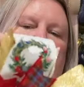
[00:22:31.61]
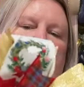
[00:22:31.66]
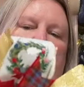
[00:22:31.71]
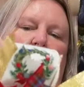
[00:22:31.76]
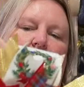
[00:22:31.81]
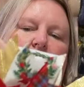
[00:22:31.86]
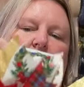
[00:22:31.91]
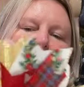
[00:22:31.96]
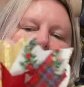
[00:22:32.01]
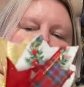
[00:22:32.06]

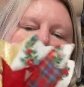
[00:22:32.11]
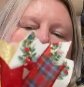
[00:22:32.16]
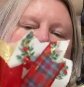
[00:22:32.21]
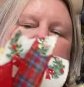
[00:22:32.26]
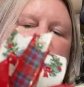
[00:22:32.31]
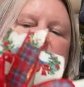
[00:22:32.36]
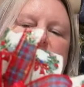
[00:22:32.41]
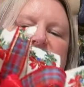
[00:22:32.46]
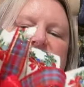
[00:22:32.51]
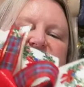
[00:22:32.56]
Hold on,
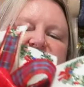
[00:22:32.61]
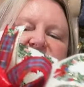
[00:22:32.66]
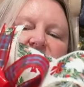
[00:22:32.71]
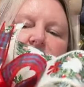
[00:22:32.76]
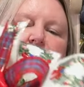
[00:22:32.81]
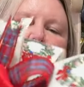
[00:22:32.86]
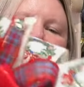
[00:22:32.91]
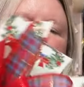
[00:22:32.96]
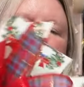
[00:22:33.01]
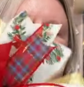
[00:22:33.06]
let me
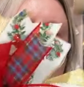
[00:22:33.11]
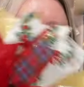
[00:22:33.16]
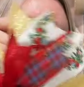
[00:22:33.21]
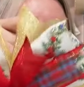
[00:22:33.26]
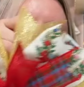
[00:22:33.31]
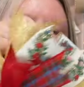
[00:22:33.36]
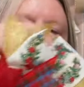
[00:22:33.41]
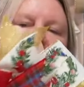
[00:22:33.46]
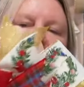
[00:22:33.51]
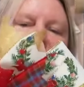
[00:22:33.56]
show you.
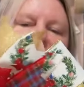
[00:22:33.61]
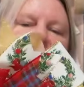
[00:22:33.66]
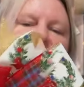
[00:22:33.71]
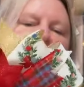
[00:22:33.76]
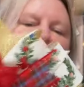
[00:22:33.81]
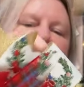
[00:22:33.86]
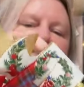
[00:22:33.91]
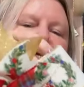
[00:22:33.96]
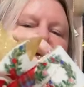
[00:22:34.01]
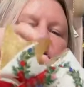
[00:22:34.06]
Can y'all
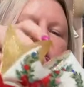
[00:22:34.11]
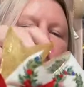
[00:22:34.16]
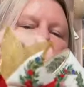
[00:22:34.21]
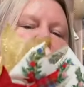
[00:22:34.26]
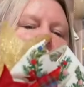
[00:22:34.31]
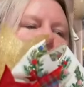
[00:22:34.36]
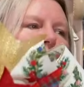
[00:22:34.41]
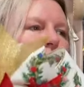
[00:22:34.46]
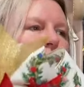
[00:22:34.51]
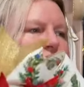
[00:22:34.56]
see the
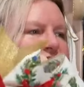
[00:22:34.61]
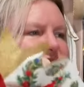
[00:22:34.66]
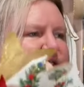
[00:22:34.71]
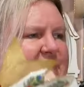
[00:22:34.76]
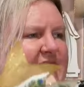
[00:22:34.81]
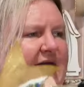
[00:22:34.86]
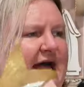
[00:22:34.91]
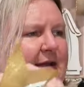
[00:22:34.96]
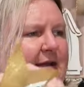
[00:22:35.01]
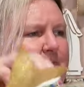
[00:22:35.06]
gold just
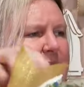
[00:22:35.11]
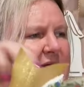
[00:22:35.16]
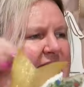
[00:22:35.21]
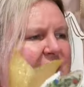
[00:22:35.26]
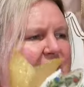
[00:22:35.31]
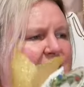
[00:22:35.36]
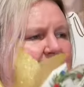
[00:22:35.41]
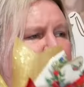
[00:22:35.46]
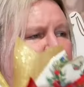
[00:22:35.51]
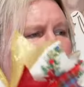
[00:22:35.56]
kind of
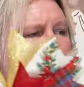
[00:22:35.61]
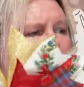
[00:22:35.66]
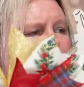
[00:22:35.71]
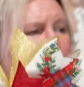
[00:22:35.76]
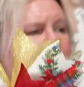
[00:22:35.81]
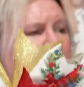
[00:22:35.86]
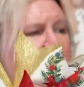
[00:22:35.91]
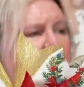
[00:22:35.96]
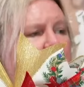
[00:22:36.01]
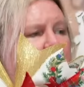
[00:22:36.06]
peeking through
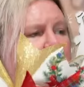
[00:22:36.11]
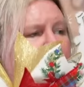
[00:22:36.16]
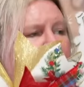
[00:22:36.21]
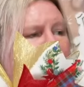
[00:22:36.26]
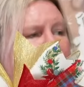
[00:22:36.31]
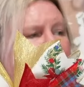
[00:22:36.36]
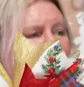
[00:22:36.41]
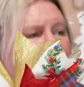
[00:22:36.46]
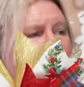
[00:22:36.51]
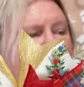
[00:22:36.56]
a little
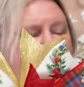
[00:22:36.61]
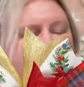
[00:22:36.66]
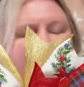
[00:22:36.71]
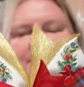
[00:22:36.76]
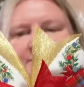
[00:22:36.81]
bit?